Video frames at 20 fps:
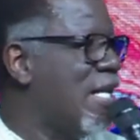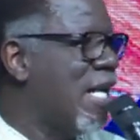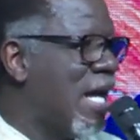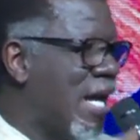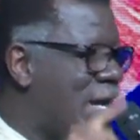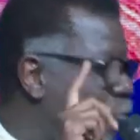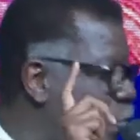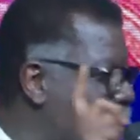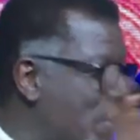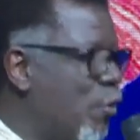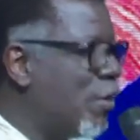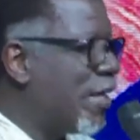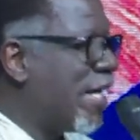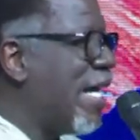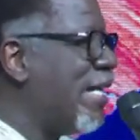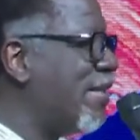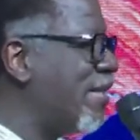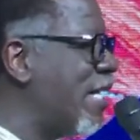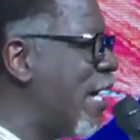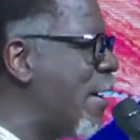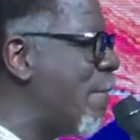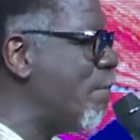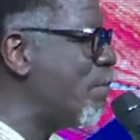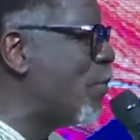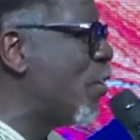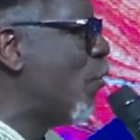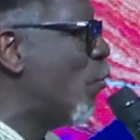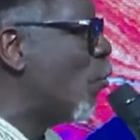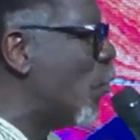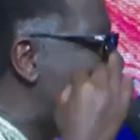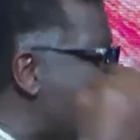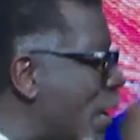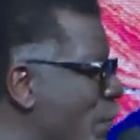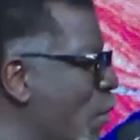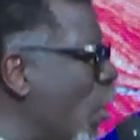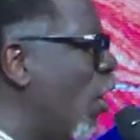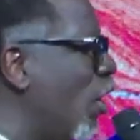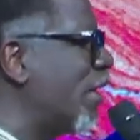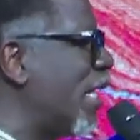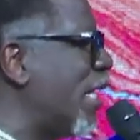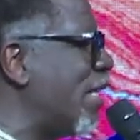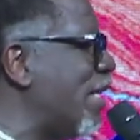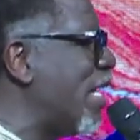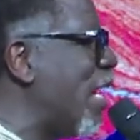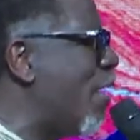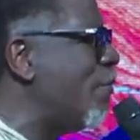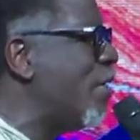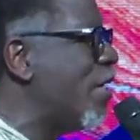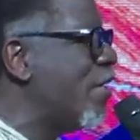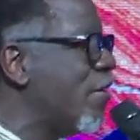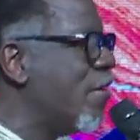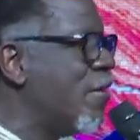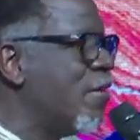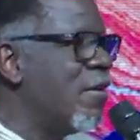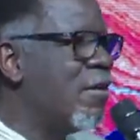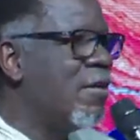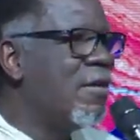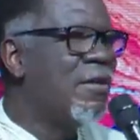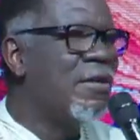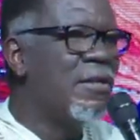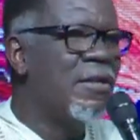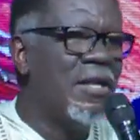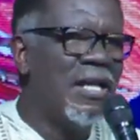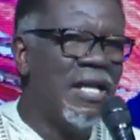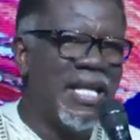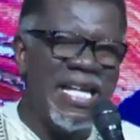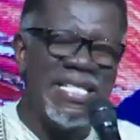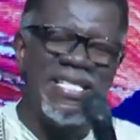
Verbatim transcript: we will get them. We are more than them. Let's